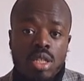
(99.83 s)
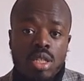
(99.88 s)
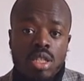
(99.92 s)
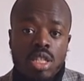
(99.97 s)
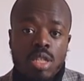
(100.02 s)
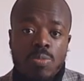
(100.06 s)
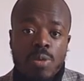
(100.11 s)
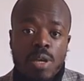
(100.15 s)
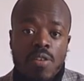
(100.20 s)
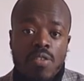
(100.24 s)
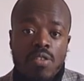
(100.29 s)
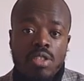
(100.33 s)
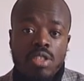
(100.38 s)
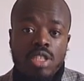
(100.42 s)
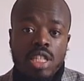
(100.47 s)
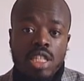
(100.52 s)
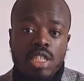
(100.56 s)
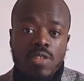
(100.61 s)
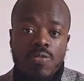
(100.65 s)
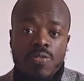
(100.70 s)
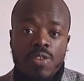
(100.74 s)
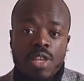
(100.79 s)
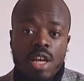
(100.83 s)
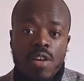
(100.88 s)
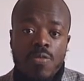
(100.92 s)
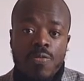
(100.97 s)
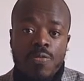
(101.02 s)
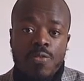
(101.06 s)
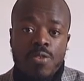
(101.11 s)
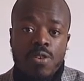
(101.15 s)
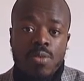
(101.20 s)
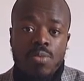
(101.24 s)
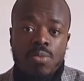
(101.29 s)
This parent just has to fill out a
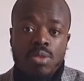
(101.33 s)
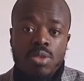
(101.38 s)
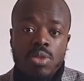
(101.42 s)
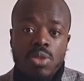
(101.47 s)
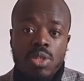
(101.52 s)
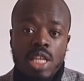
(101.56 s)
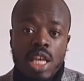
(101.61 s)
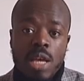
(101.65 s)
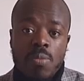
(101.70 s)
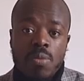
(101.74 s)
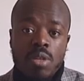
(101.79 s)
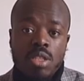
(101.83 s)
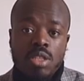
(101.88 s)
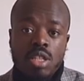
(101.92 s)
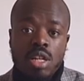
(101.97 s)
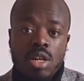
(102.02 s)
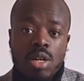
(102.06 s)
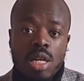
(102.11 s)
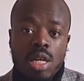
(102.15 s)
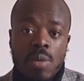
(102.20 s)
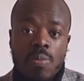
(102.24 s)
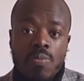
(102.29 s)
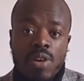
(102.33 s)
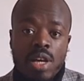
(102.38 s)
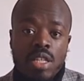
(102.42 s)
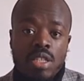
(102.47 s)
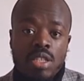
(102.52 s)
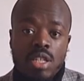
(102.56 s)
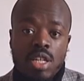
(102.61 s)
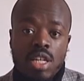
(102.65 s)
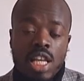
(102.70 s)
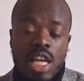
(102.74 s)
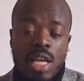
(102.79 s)
form to enable the childcare provider
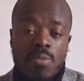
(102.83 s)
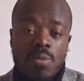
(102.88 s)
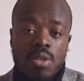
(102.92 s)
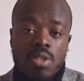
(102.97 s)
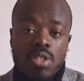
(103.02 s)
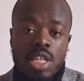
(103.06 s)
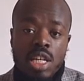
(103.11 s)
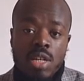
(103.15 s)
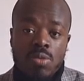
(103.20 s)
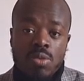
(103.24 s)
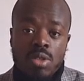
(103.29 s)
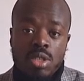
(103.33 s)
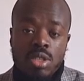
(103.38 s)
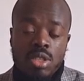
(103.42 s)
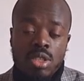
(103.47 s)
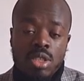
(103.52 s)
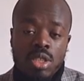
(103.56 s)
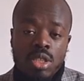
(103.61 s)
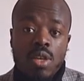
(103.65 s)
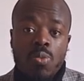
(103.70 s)
to claim those hours.